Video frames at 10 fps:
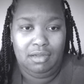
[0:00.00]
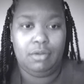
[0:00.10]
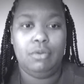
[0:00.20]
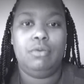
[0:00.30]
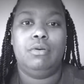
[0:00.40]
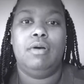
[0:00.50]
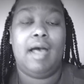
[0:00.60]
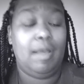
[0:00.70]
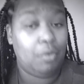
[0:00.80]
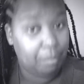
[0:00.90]
Whew,
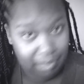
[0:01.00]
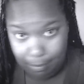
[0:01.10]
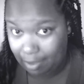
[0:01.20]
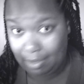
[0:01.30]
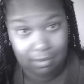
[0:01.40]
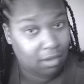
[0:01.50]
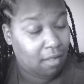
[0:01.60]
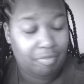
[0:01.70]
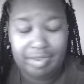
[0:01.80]
I will be back, y'all.